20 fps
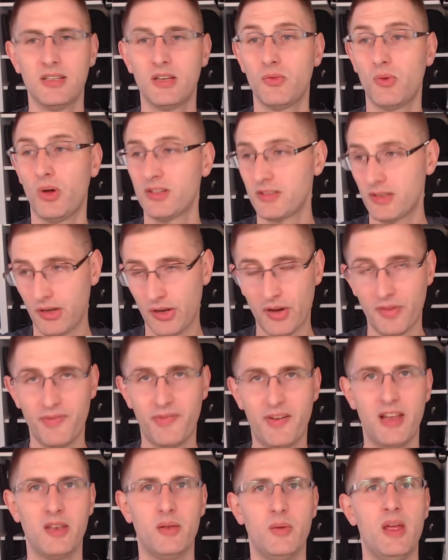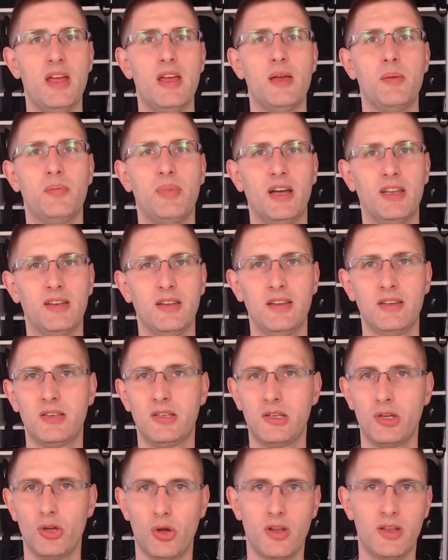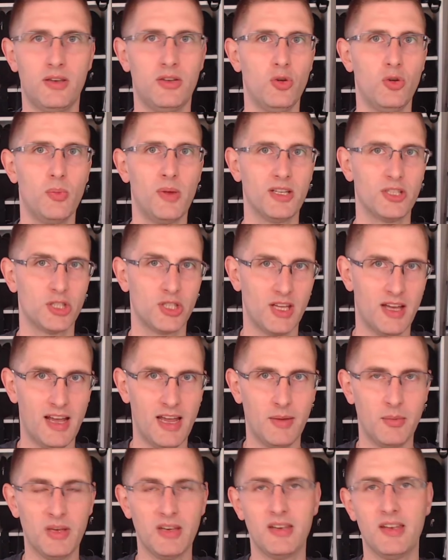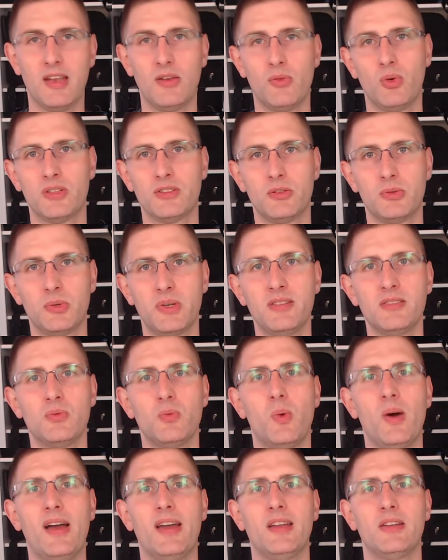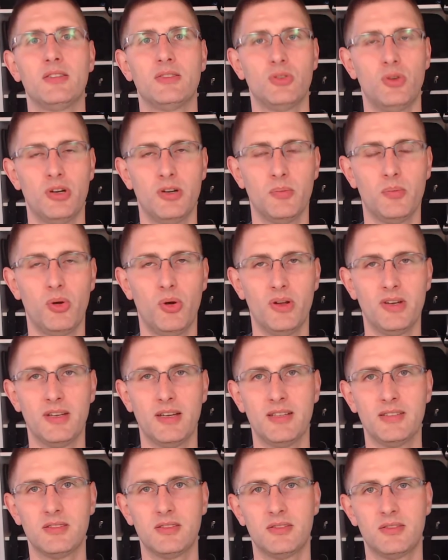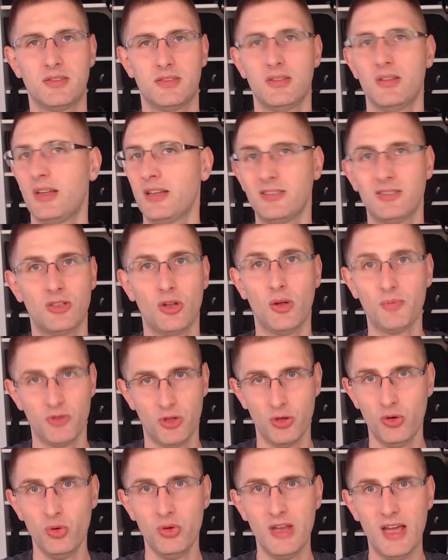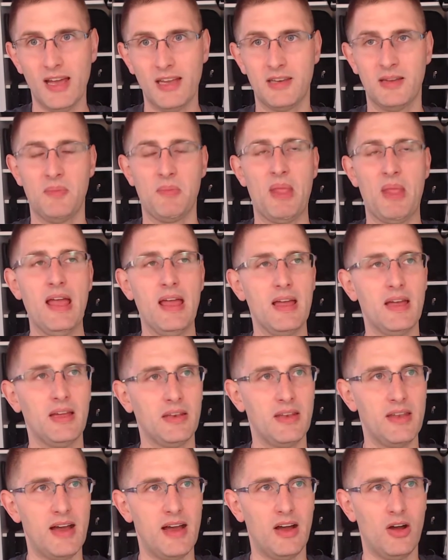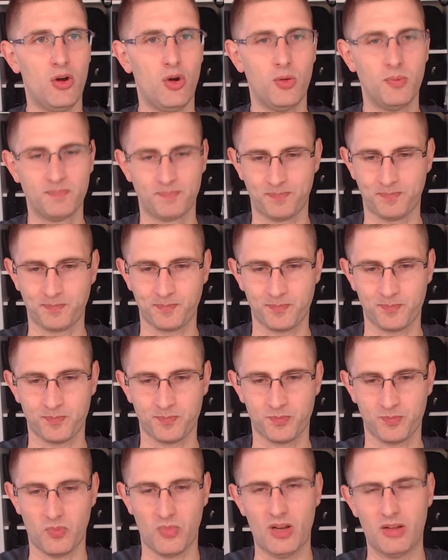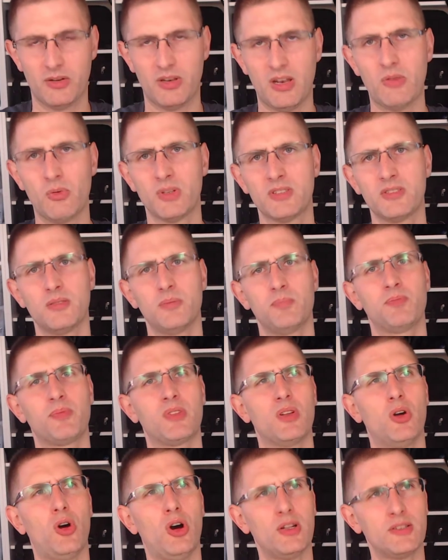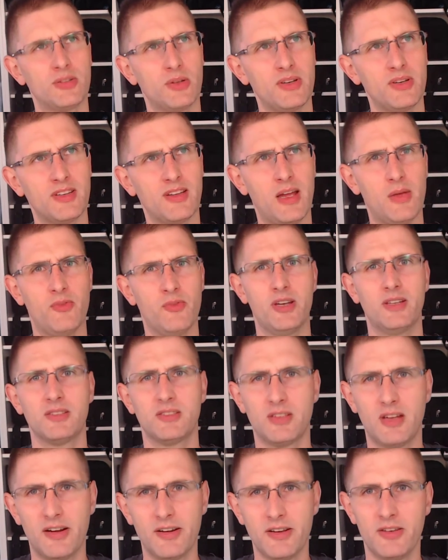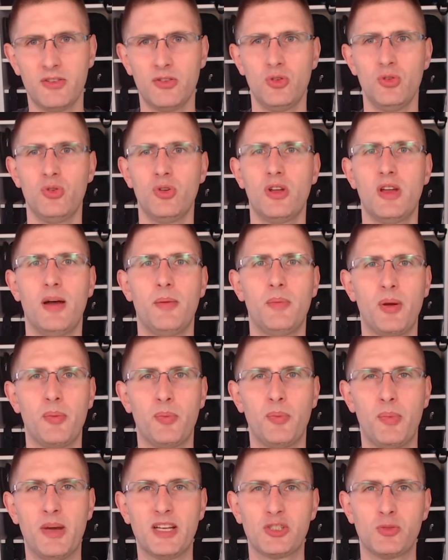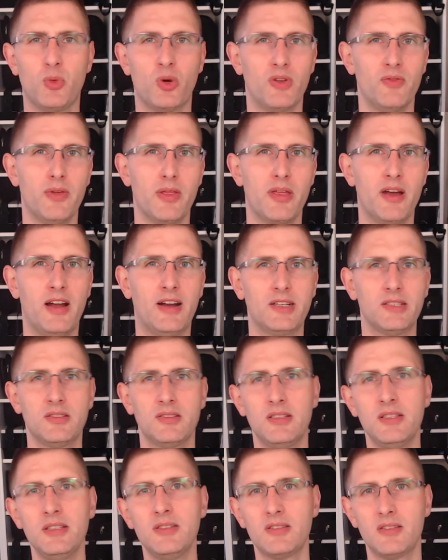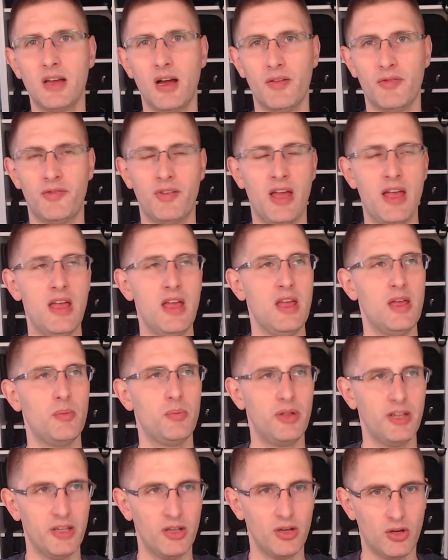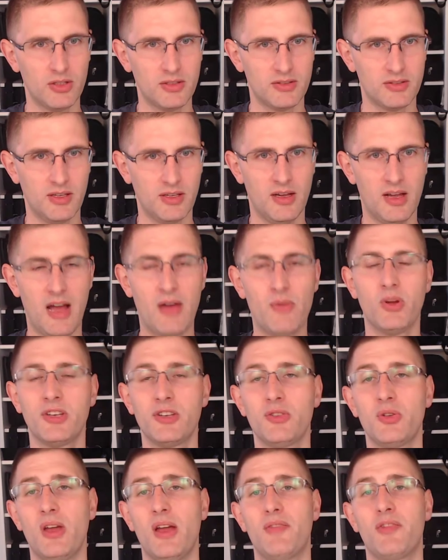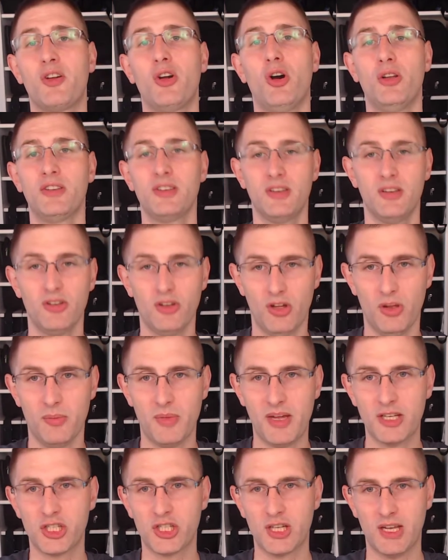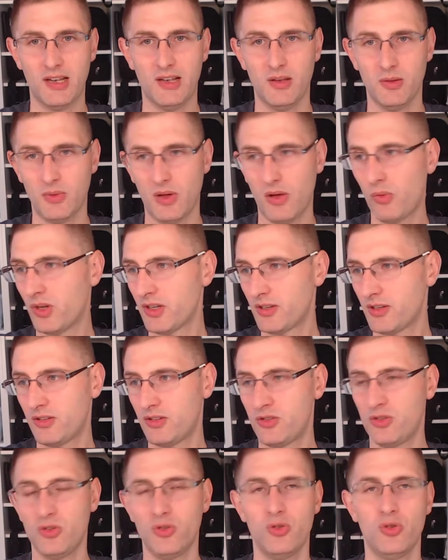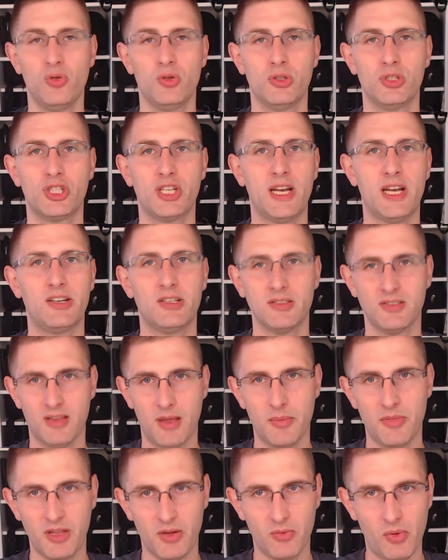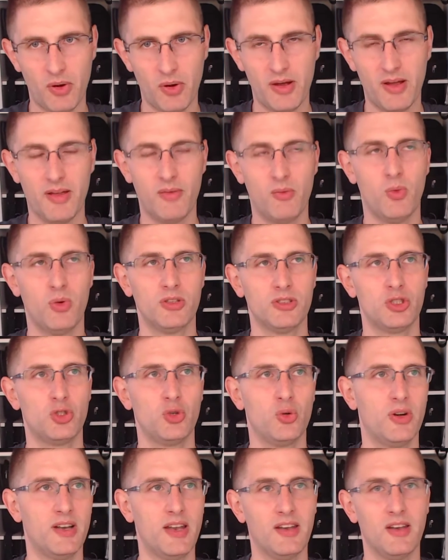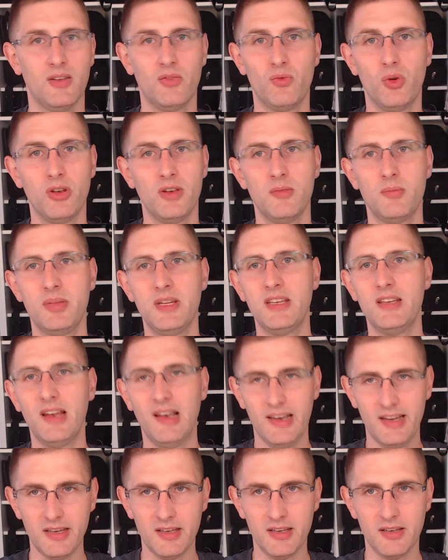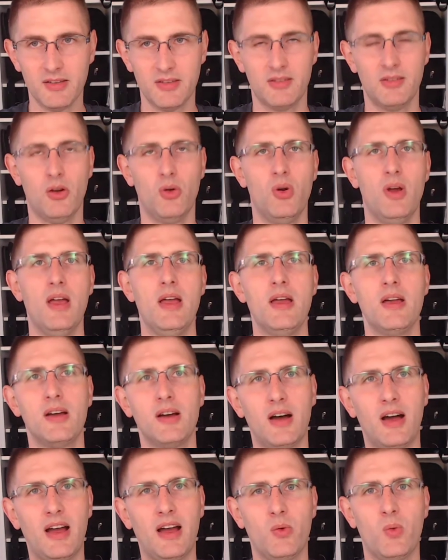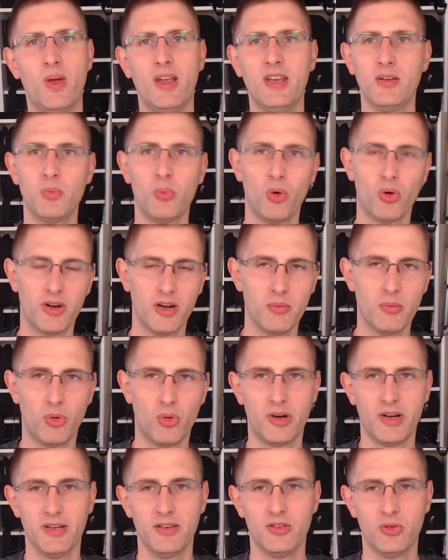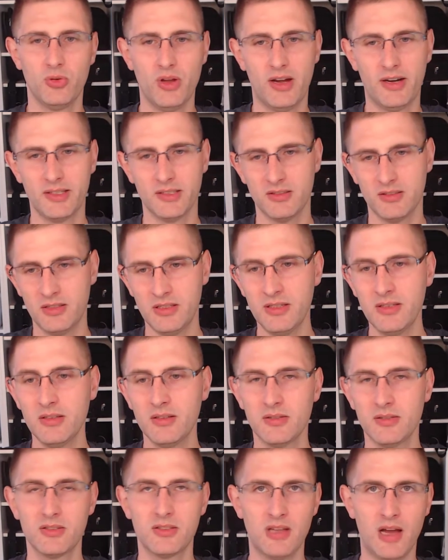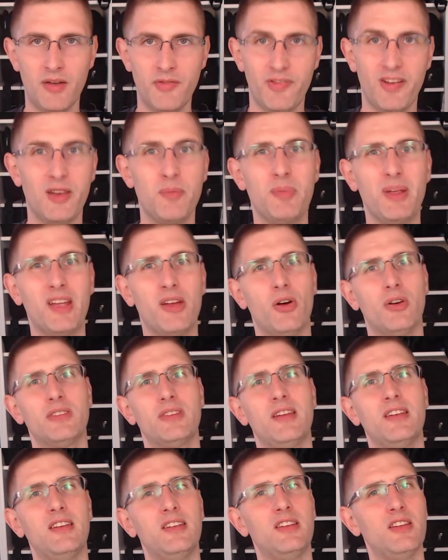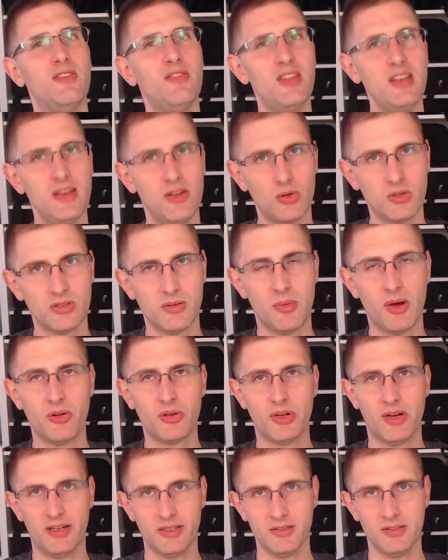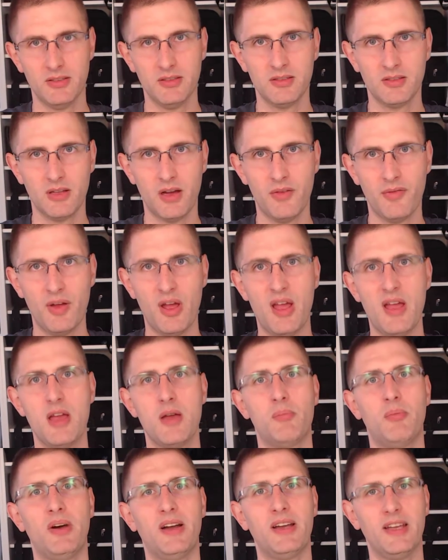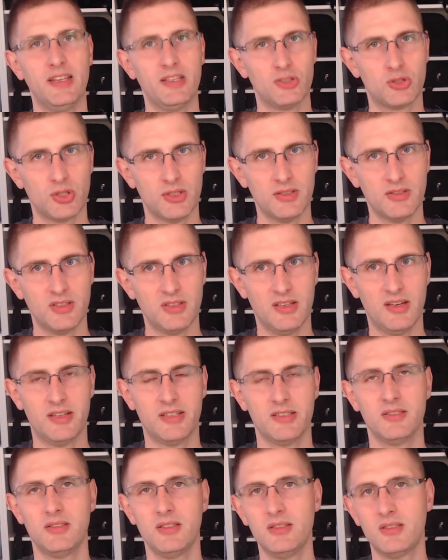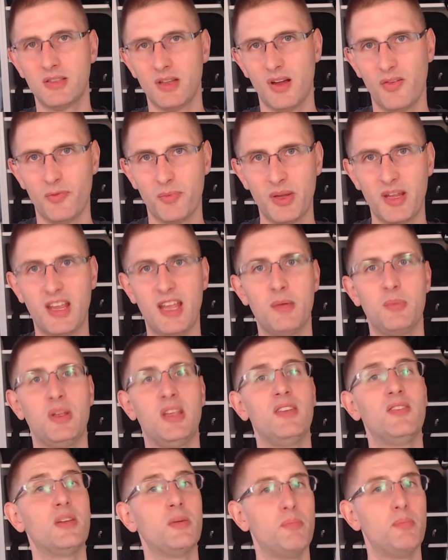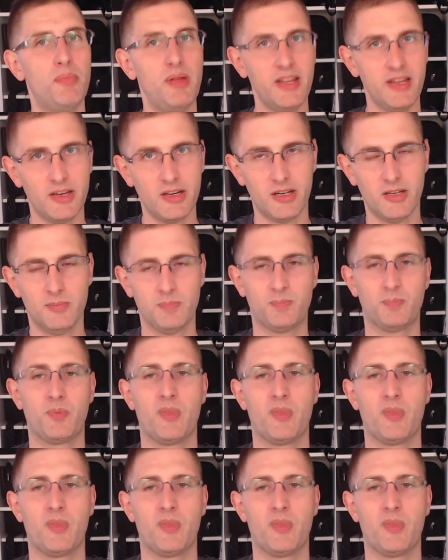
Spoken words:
It was a lot of fun, but it took much time, and that was a reason why at a certain point I stopped to do that. Now, that was also the time when I started to come up much more with RC stuff, because I wanted to have content on my channel. I wanted to share something where I was sure that it wouldn't be deleted. So I went more and more into the RC stuff, and because I did the videos about the RC stuff, my interest in RC stuff became even bigger.